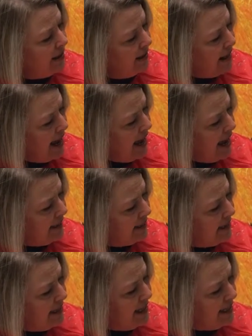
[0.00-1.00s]

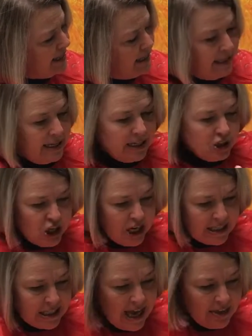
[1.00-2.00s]
That's it.
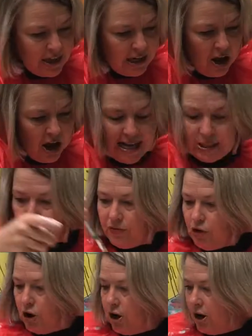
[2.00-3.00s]
Just like the lines we've
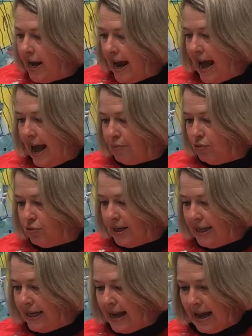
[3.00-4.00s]
got on our apple
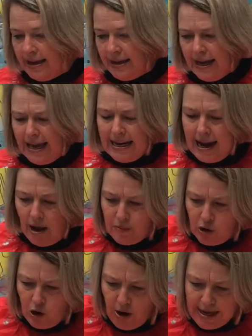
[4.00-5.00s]
here. Now I'm
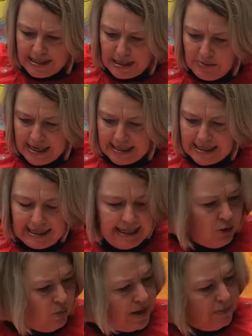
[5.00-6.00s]
going to mix a
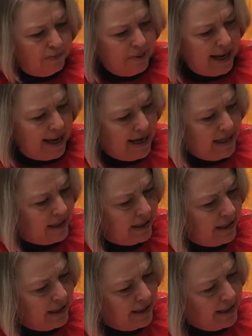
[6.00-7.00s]
little bit of pink
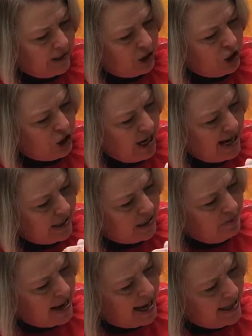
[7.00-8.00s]
just to
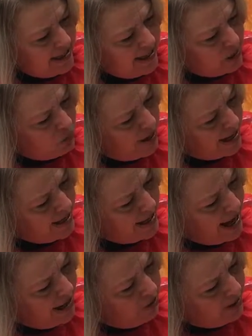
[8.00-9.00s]
make this red
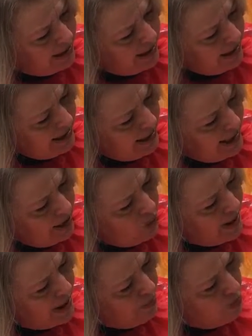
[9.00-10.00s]
colour a little
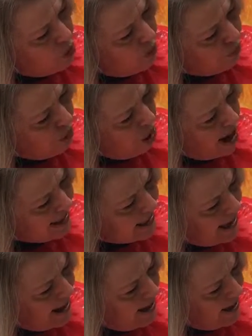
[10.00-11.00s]
bit more
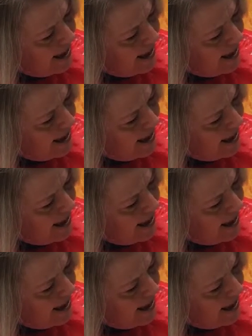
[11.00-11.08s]
brighter.